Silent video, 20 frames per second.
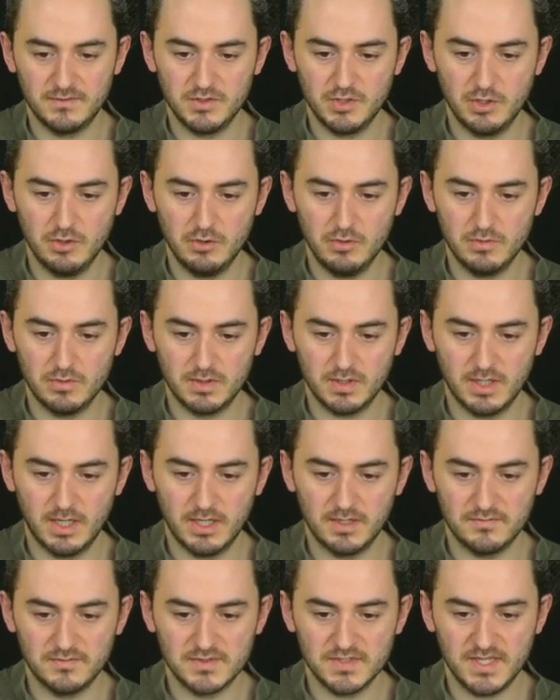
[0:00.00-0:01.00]

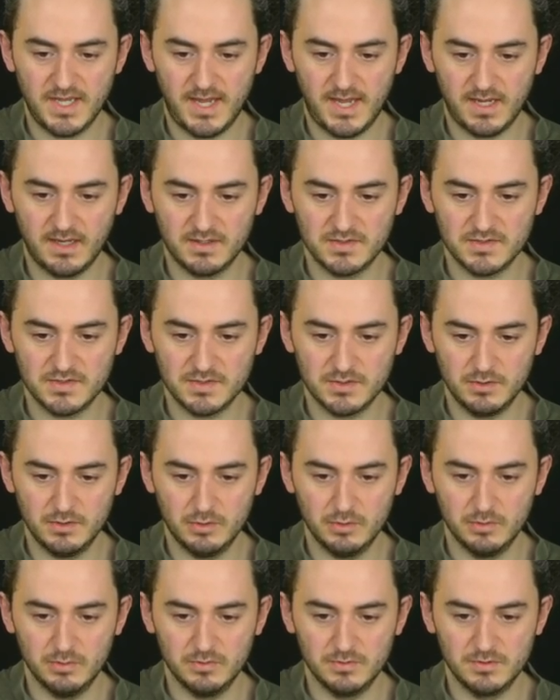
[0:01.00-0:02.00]
2/9 x
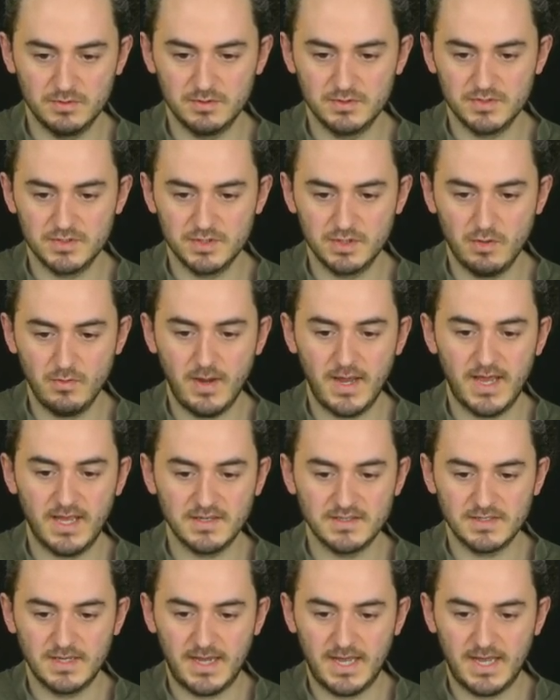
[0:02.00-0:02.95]
all squared.